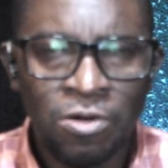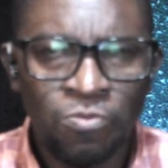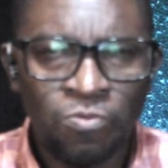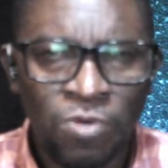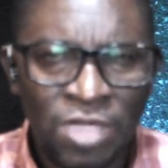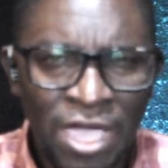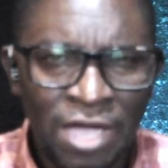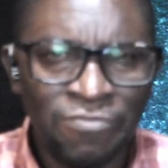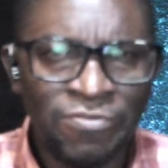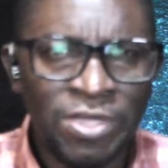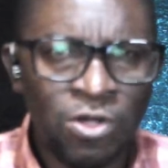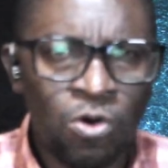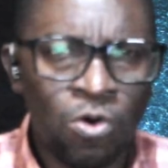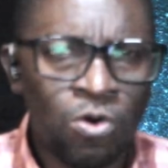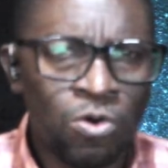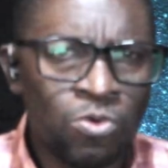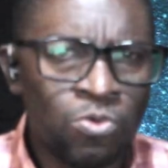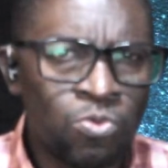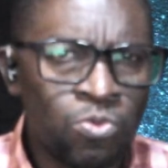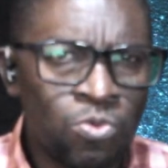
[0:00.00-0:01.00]
We have a
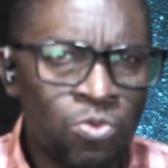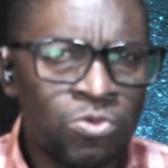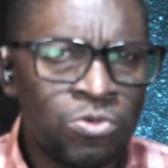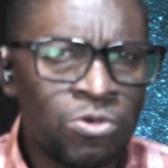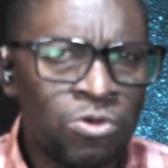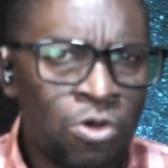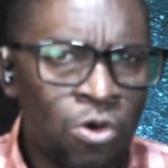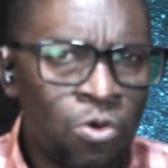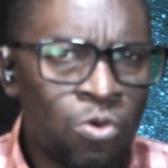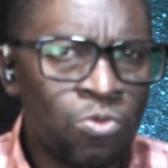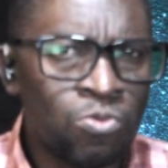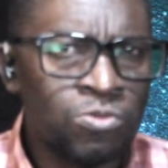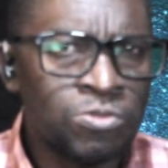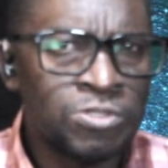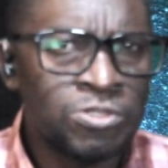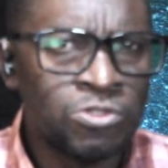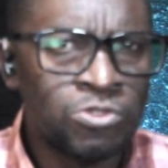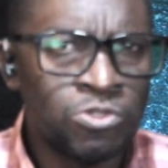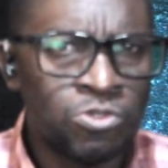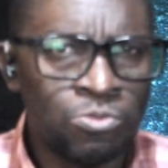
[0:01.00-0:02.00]
God who
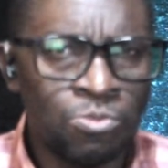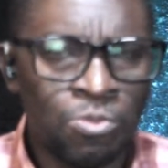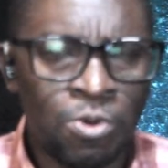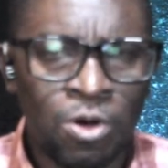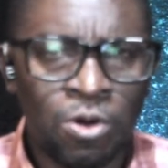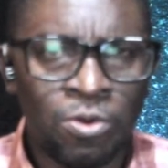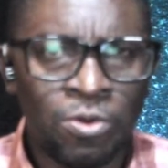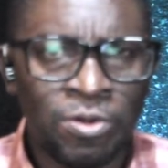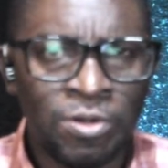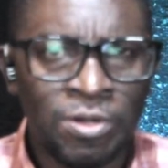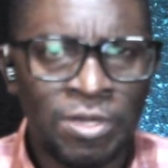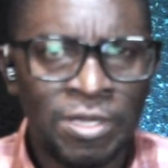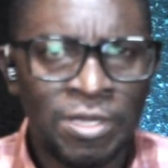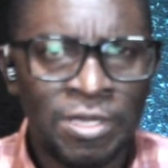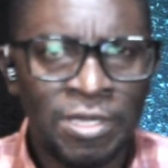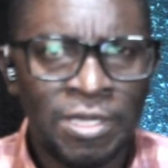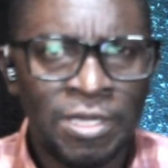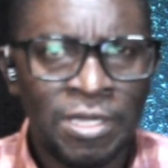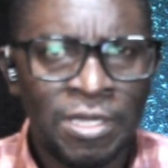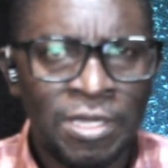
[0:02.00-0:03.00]
knows tomorrow.
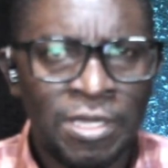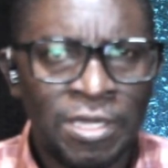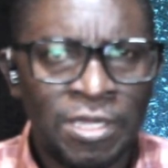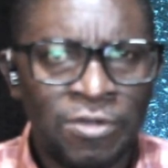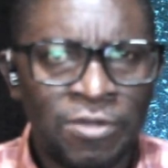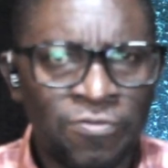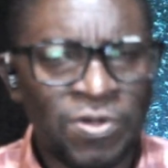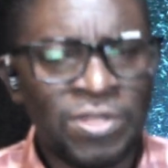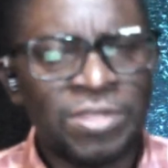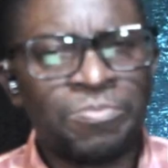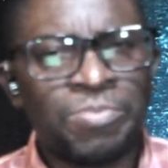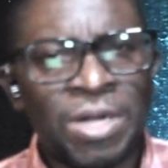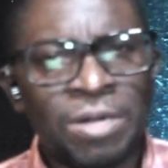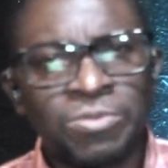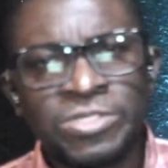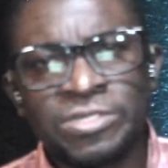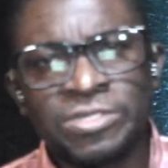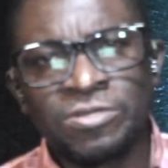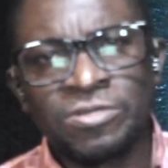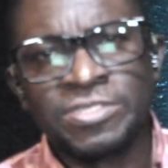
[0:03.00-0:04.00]
In fact, the
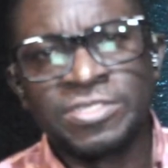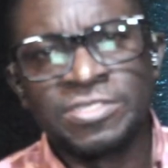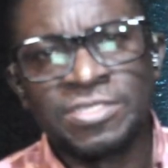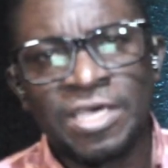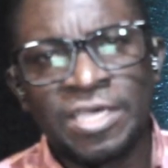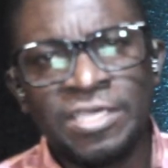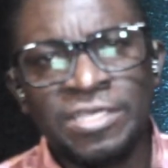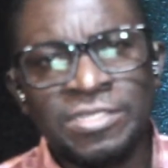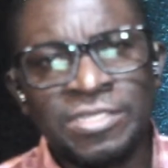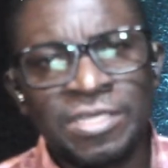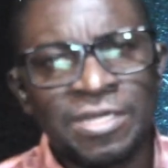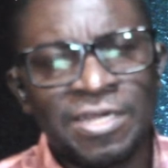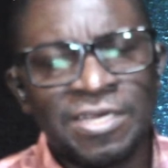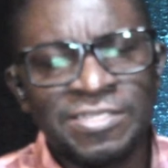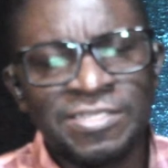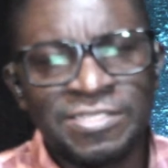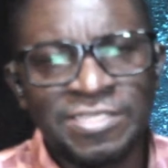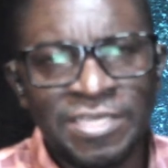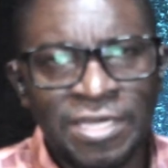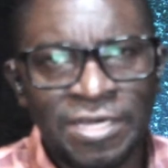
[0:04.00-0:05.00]
Bible tells us that he
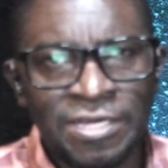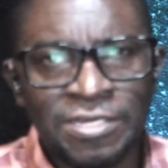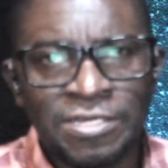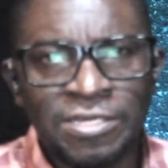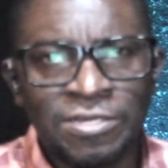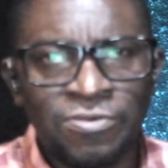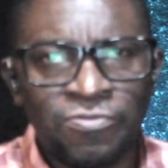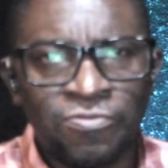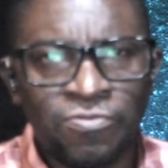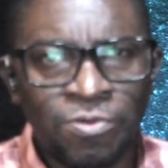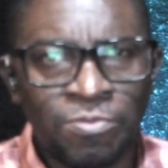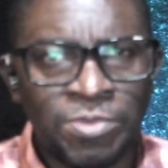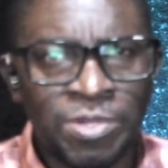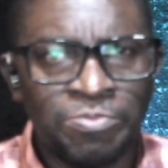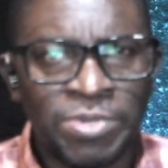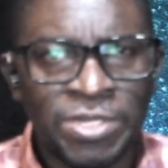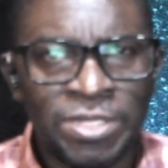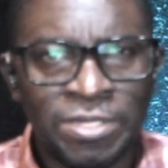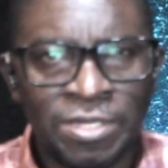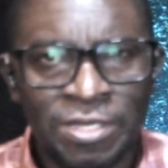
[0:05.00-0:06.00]
declares the ending from the
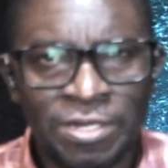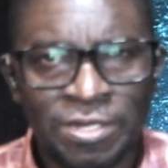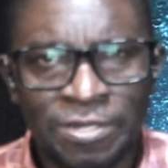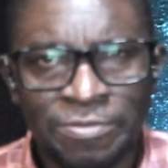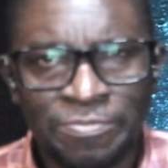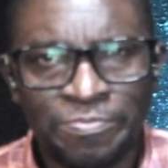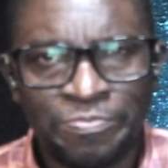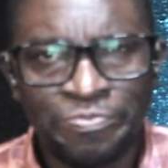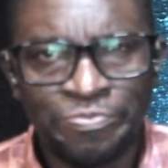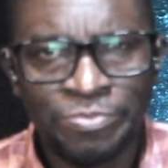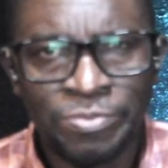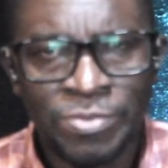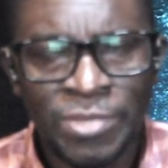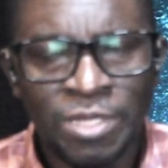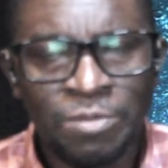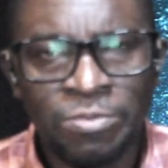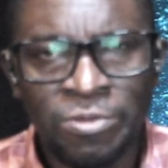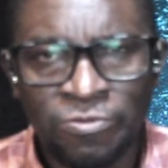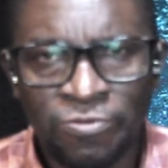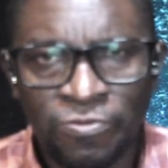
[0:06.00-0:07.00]
beginning.
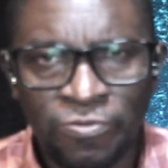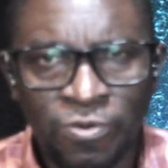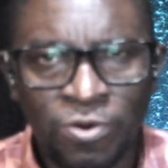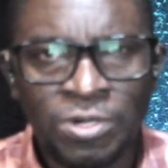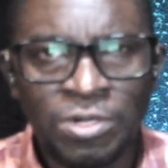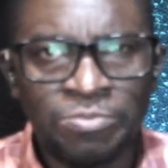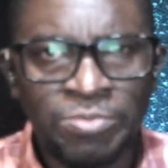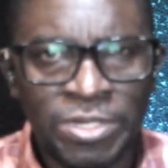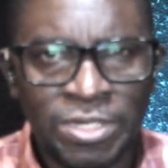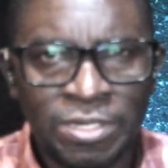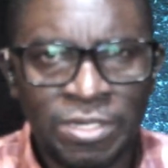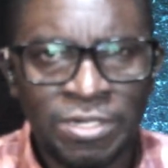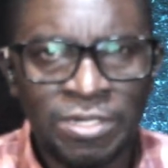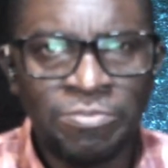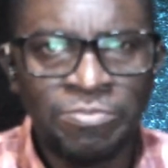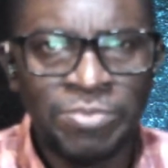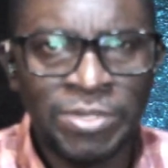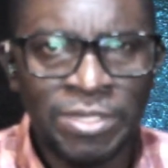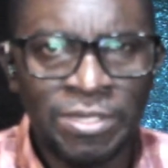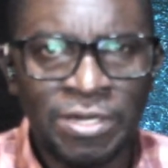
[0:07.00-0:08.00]
Before the
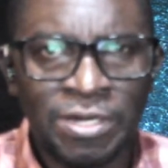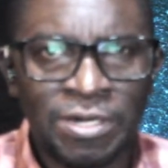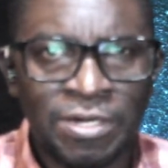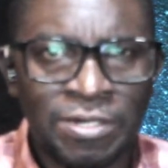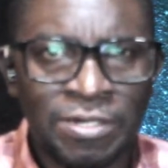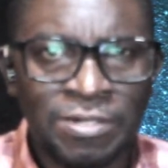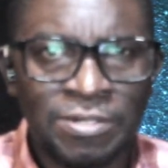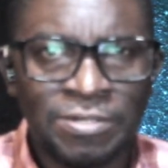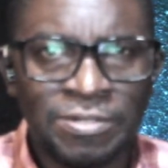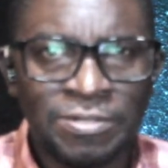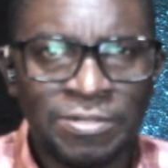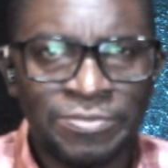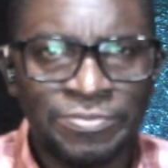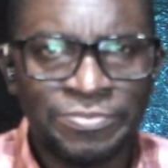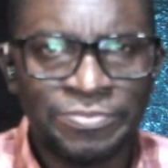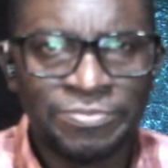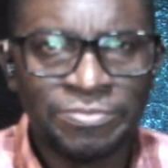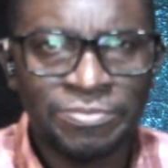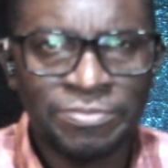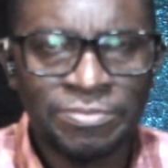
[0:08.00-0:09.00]
beginning began,
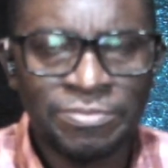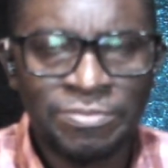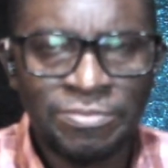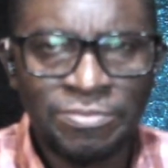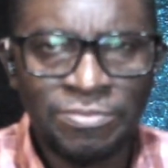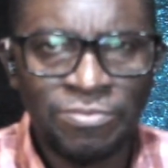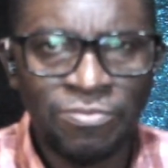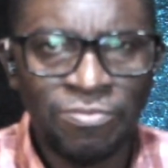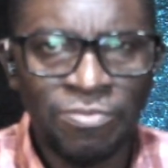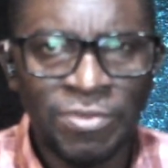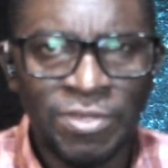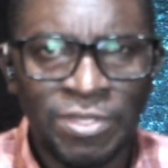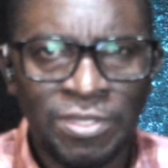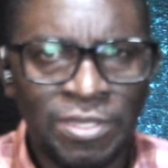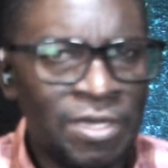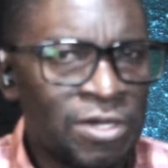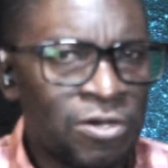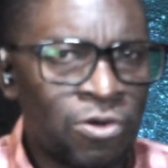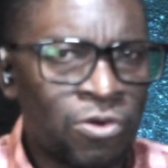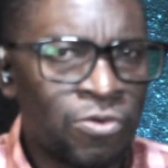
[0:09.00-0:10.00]

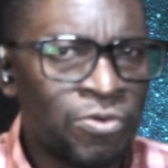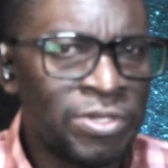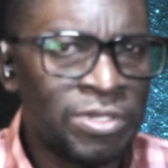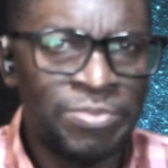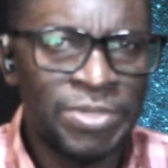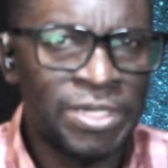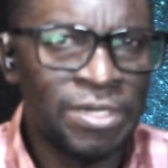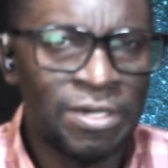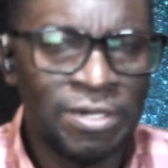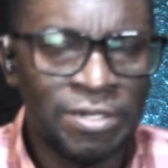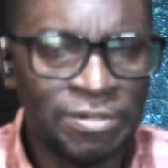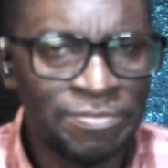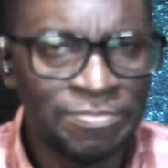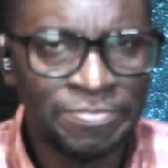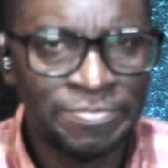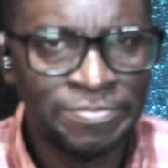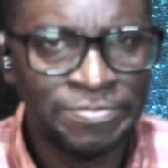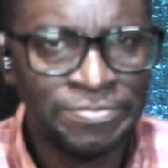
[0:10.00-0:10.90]
he had already begun.